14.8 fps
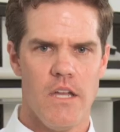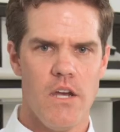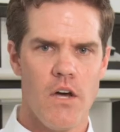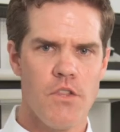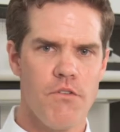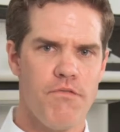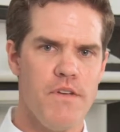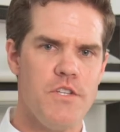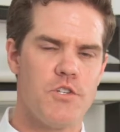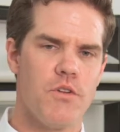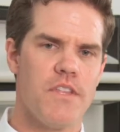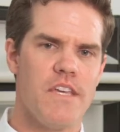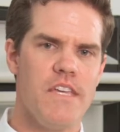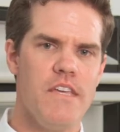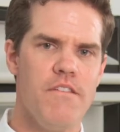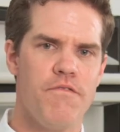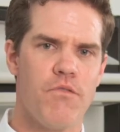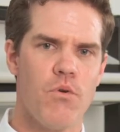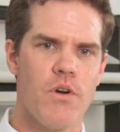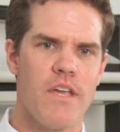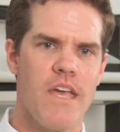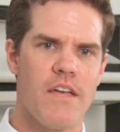Another feature of the
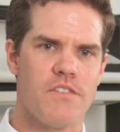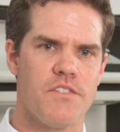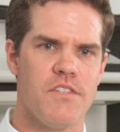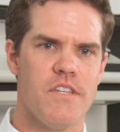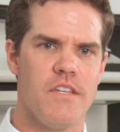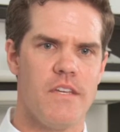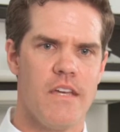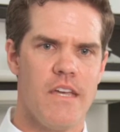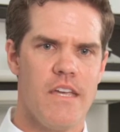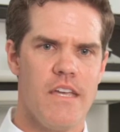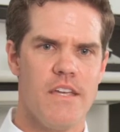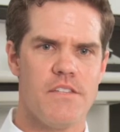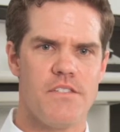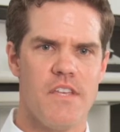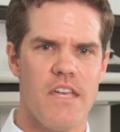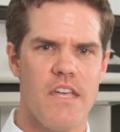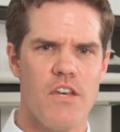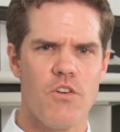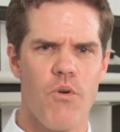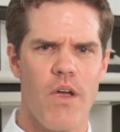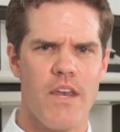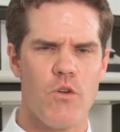E40sc is the
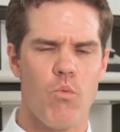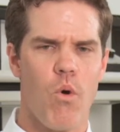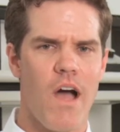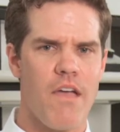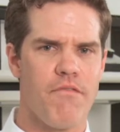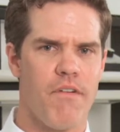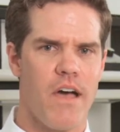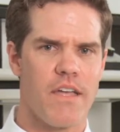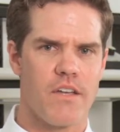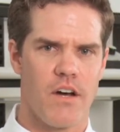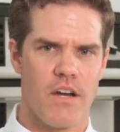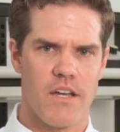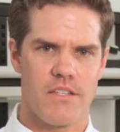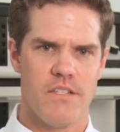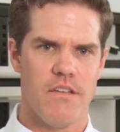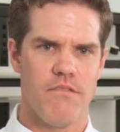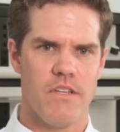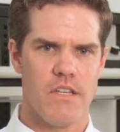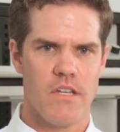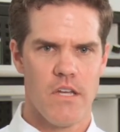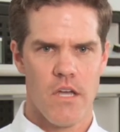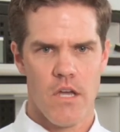integrated Wi-Fi
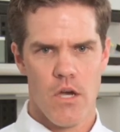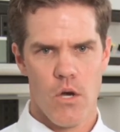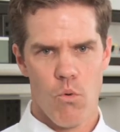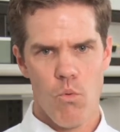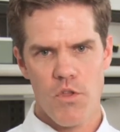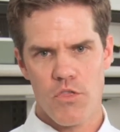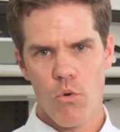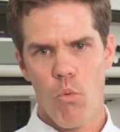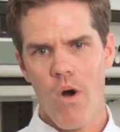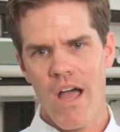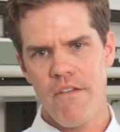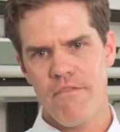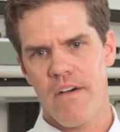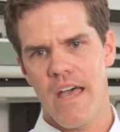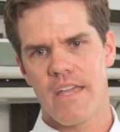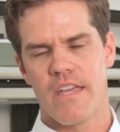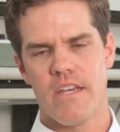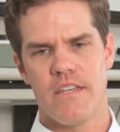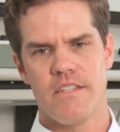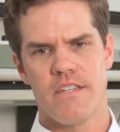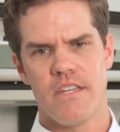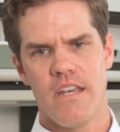connectivity. With the Wi-Fi, I
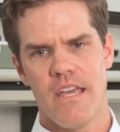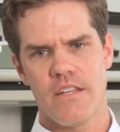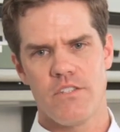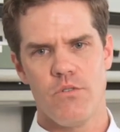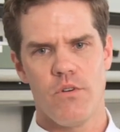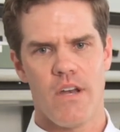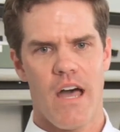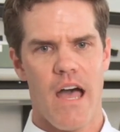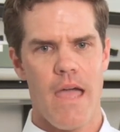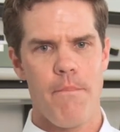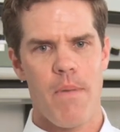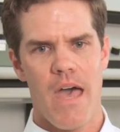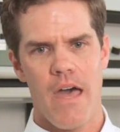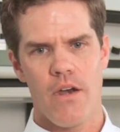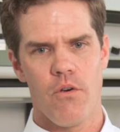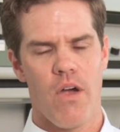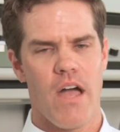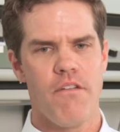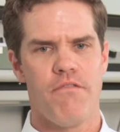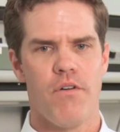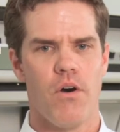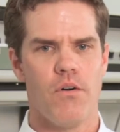can connect to an iPad or
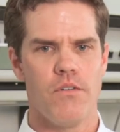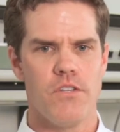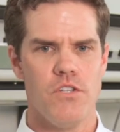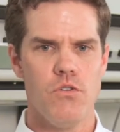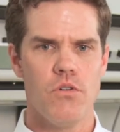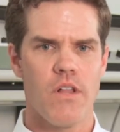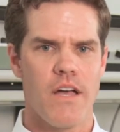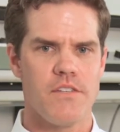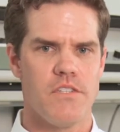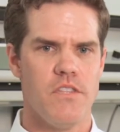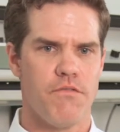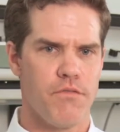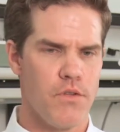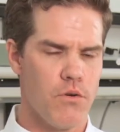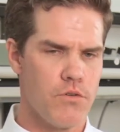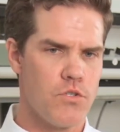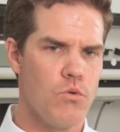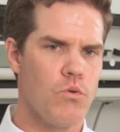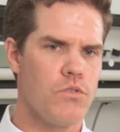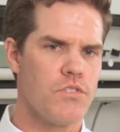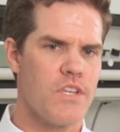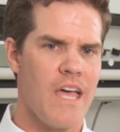iPhone utilizing the FLIR
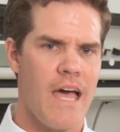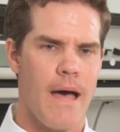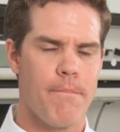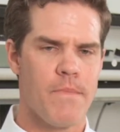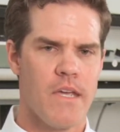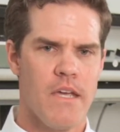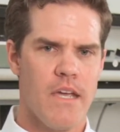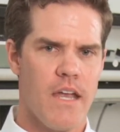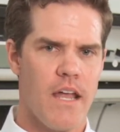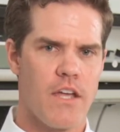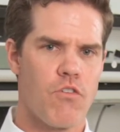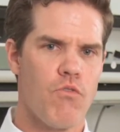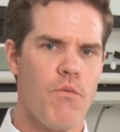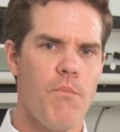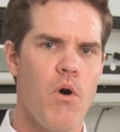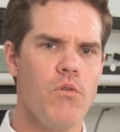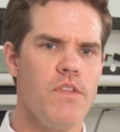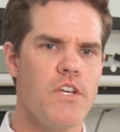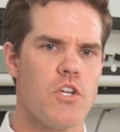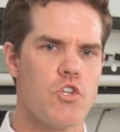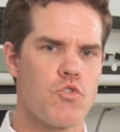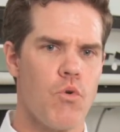Tools app, and I can
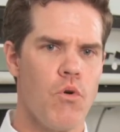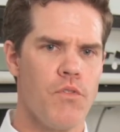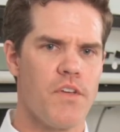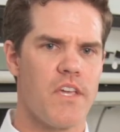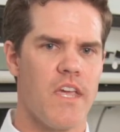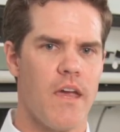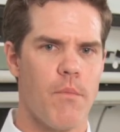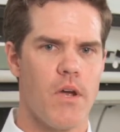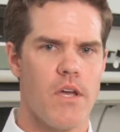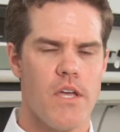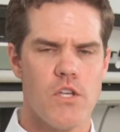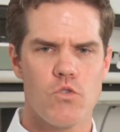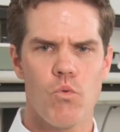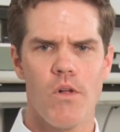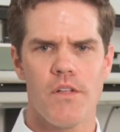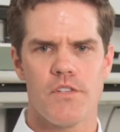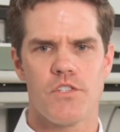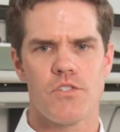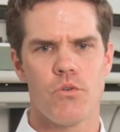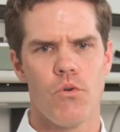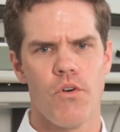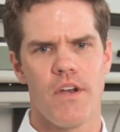remotely control the camera, as well as
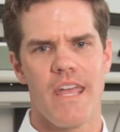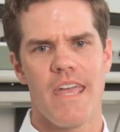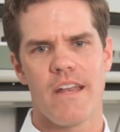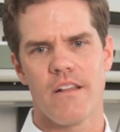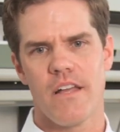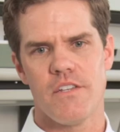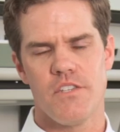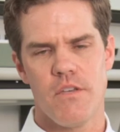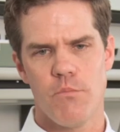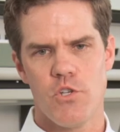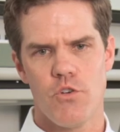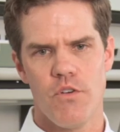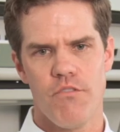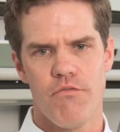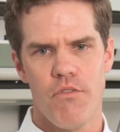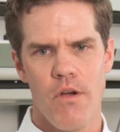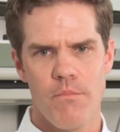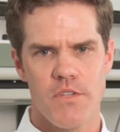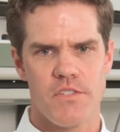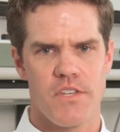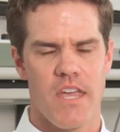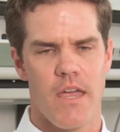store and analyze imagery from
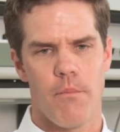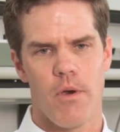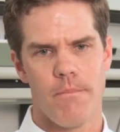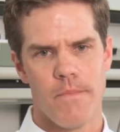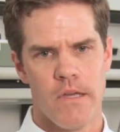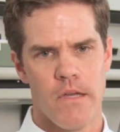this camera.